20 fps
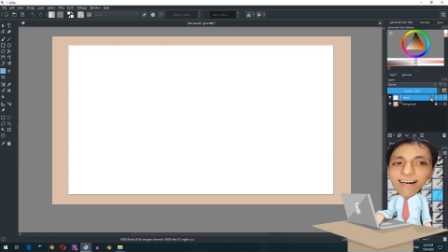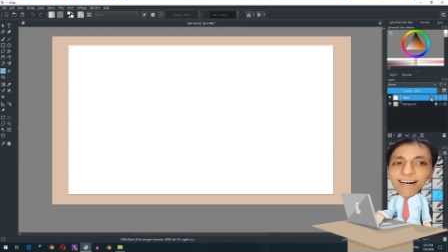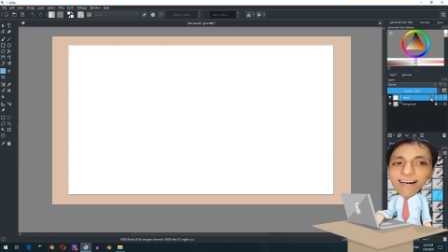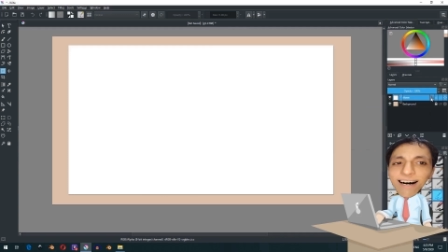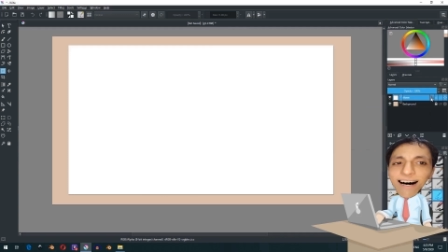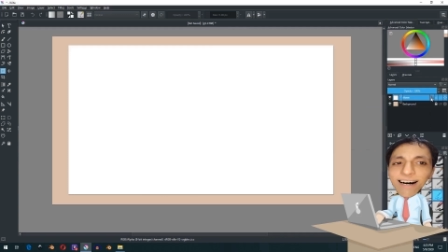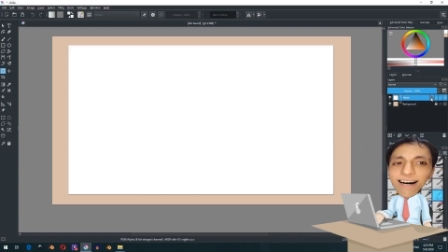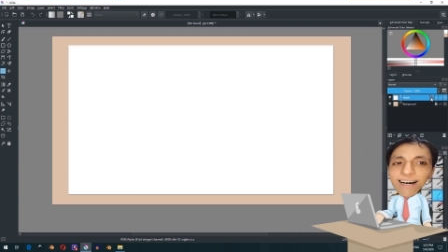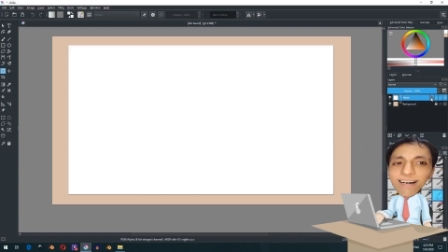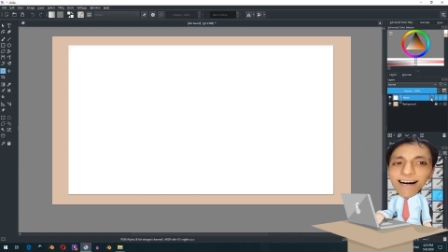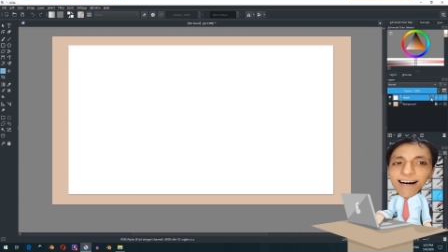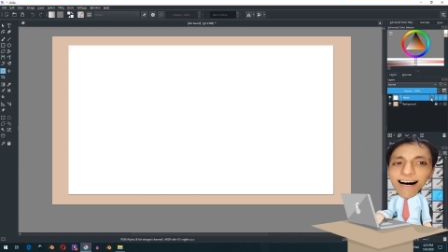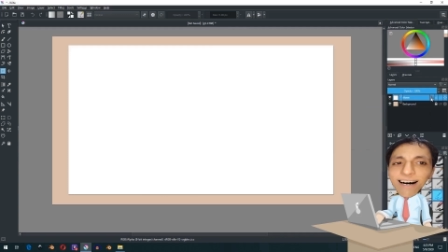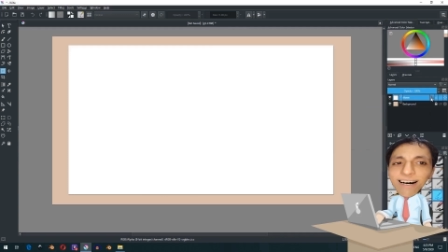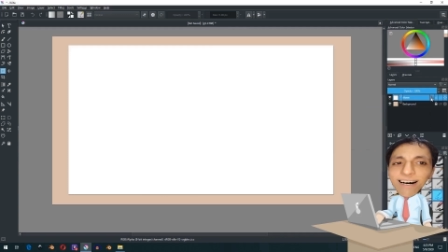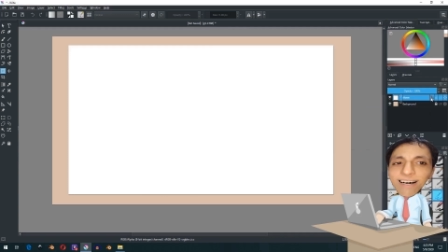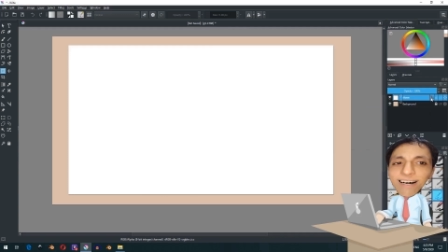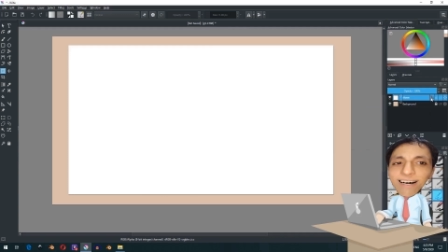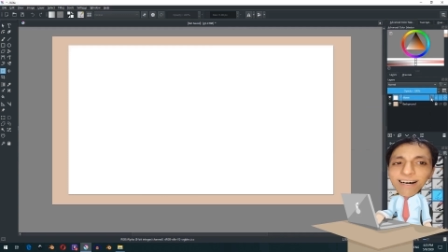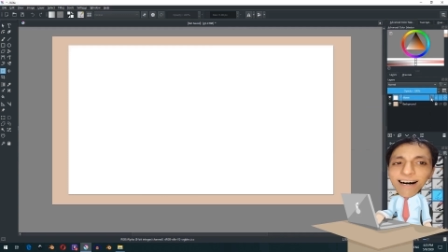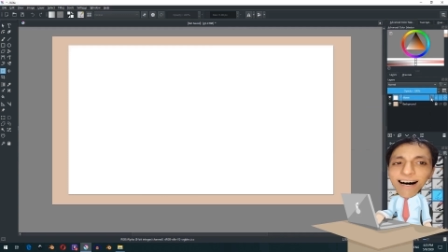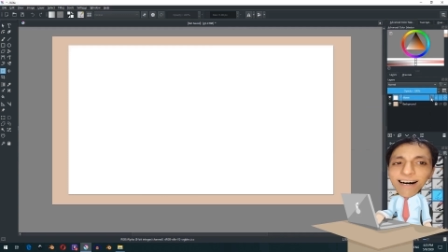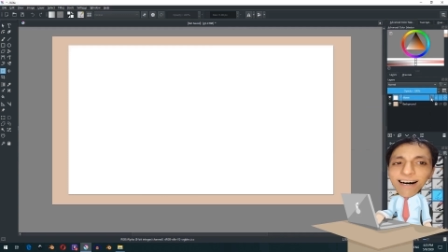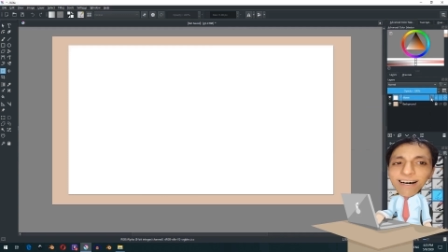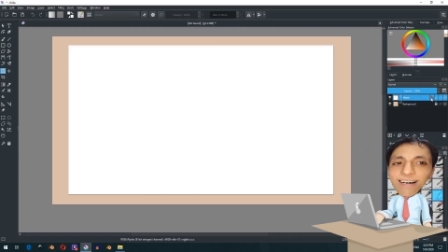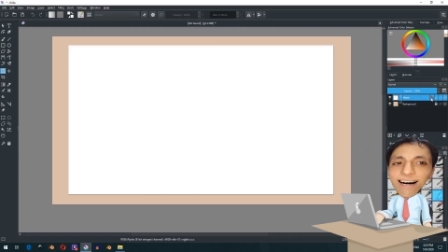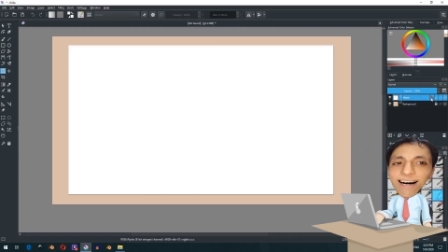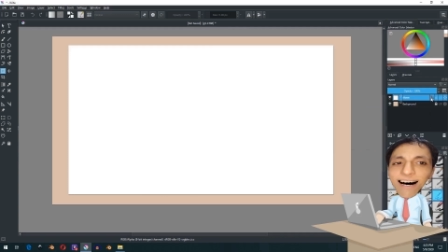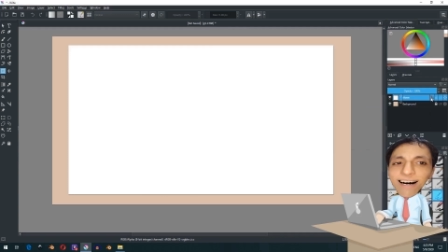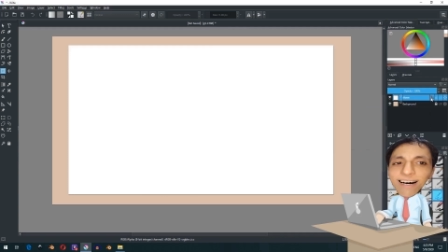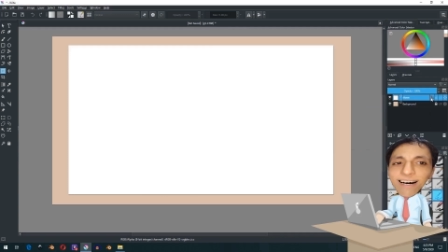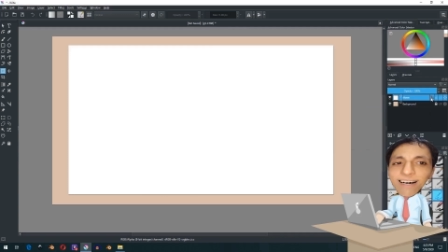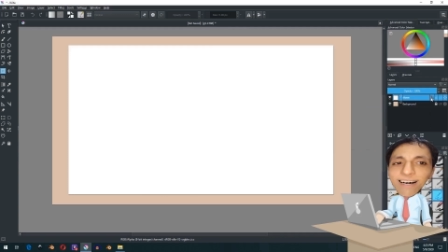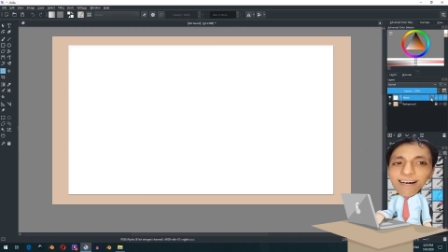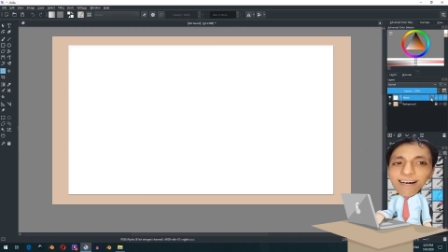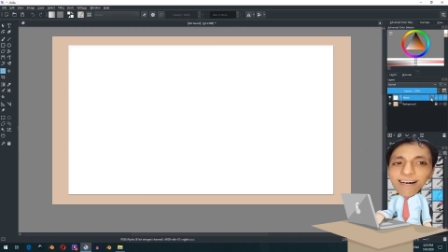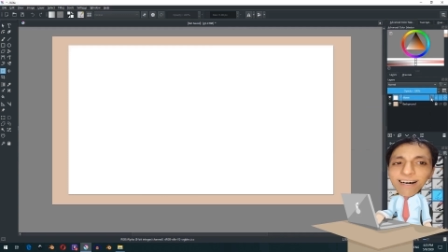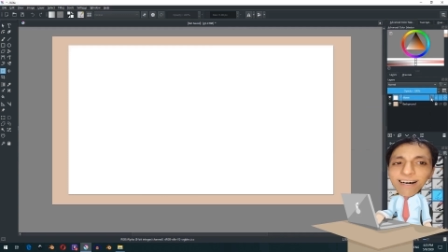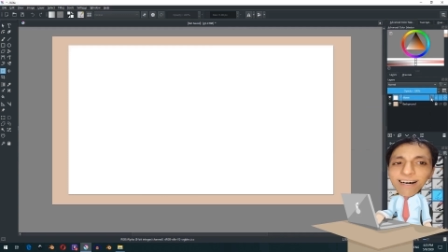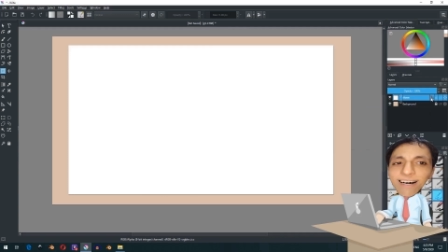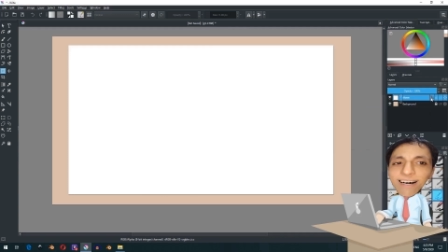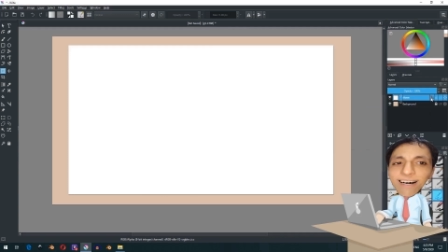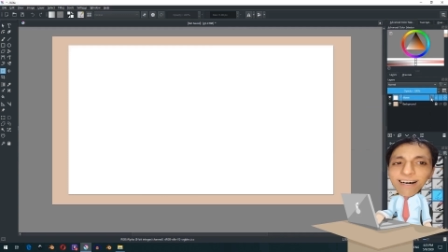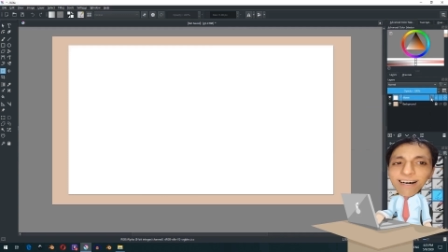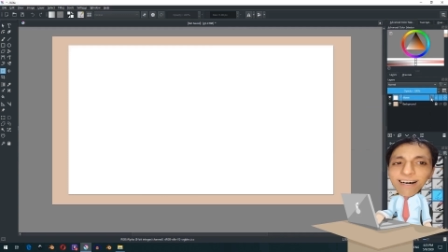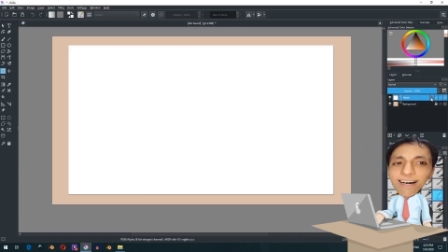That's because they are vectors.